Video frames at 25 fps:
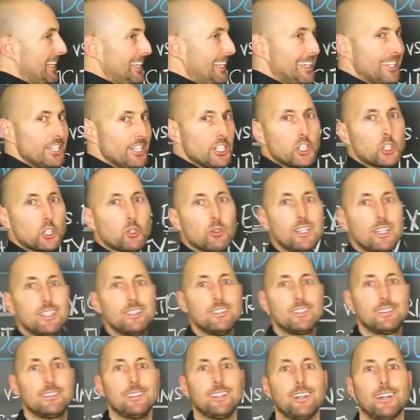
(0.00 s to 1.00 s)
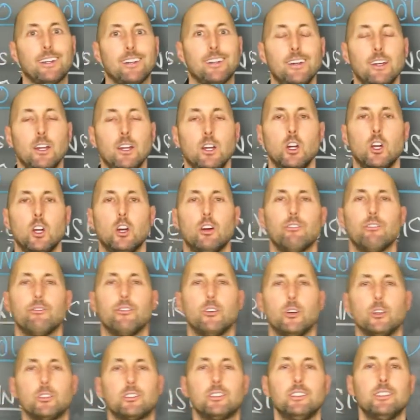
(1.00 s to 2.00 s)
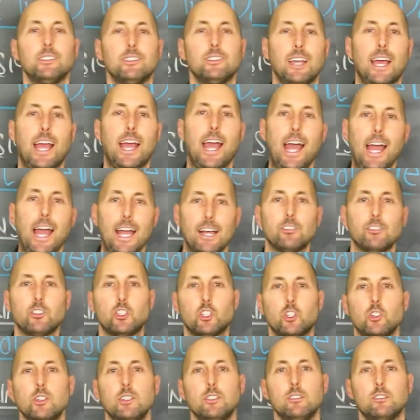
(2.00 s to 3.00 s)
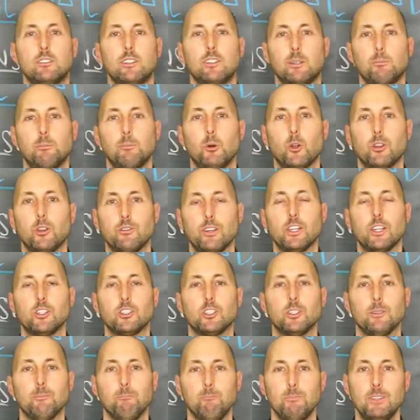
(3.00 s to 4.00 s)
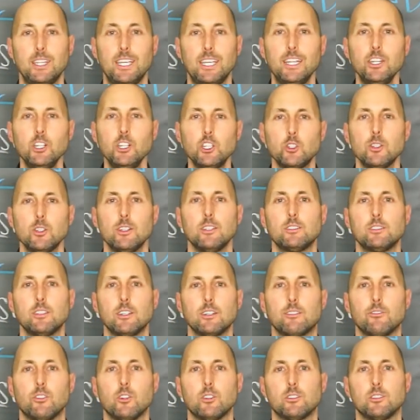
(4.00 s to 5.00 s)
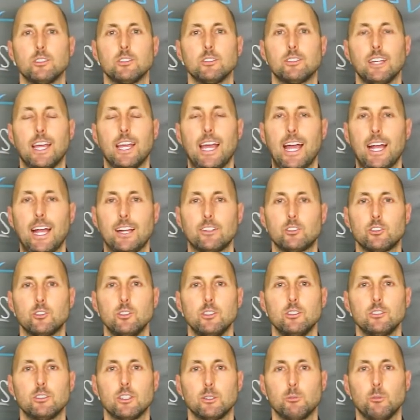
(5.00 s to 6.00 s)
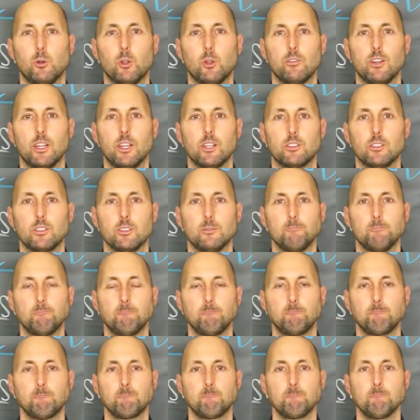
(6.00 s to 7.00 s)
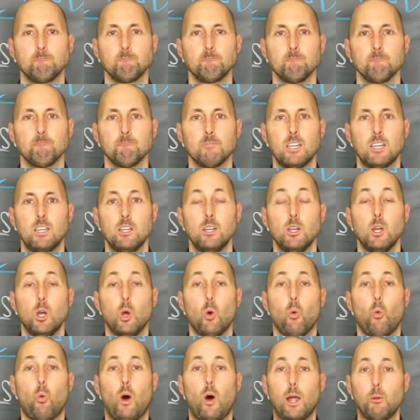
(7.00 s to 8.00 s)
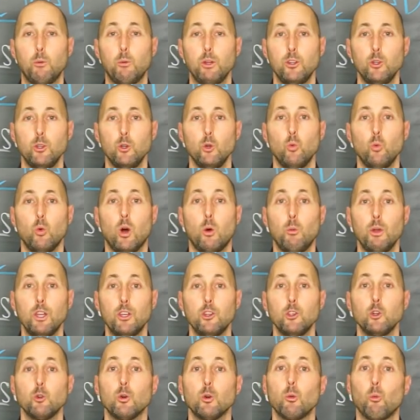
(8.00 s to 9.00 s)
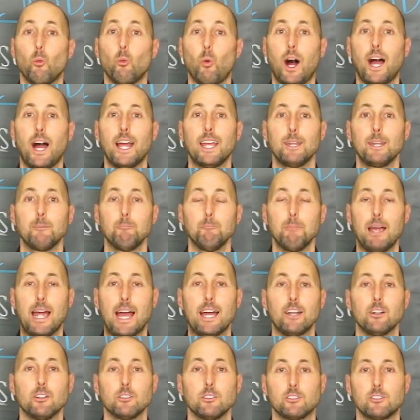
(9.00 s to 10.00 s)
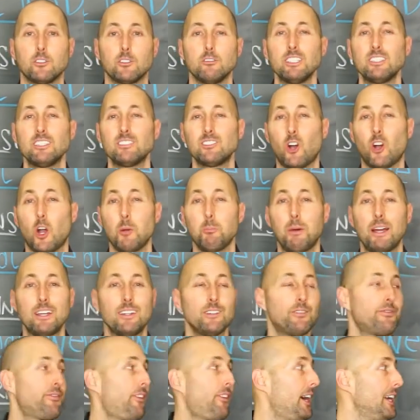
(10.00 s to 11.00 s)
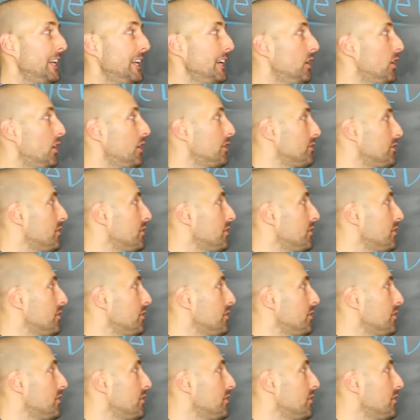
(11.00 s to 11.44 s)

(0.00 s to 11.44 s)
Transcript: Intrinsic versus extrinsic motivation. Intrinsic versus extrinsic motivation. Why we do what we do and why it matters. So let's start by defining our